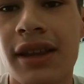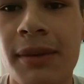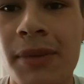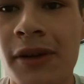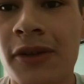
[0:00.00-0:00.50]
and
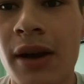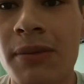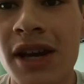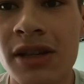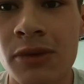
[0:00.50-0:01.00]
they
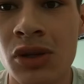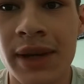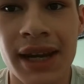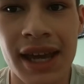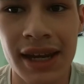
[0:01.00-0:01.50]
run best
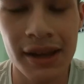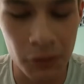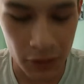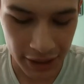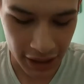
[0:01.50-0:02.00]
between 80
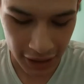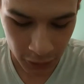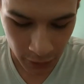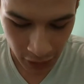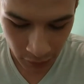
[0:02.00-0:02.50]
and 110
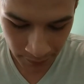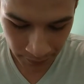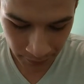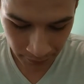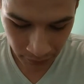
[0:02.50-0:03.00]
as well
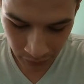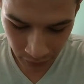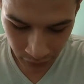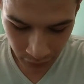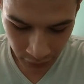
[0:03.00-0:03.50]

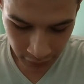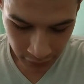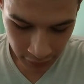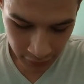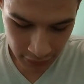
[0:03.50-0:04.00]

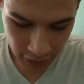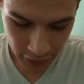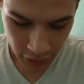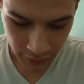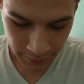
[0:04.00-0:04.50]

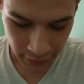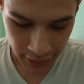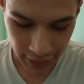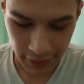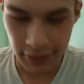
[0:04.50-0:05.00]
so
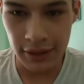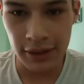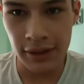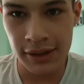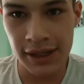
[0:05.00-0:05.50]
they
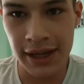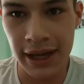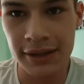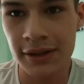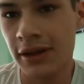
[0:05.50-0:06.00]
the
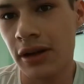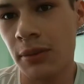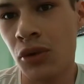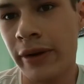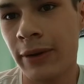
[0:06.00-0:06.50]
T10s
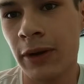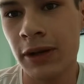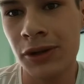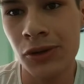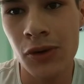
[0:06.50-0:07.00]
are
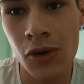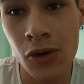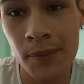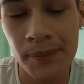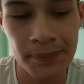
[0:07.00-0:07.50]
0.12
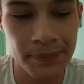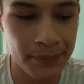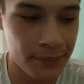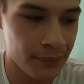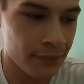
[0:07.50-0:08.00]
ohm.
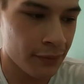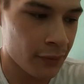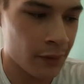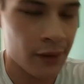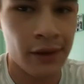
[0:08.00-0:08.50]

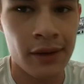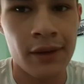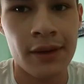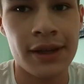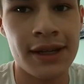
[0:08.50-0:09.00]

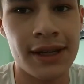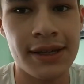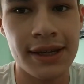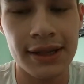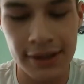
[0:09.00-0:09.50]
The
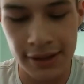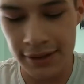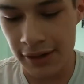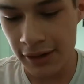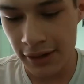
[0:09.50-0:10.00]

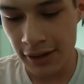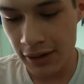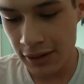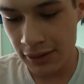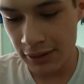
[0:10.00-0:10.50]
T6s
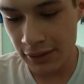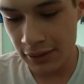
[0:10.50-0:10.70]
are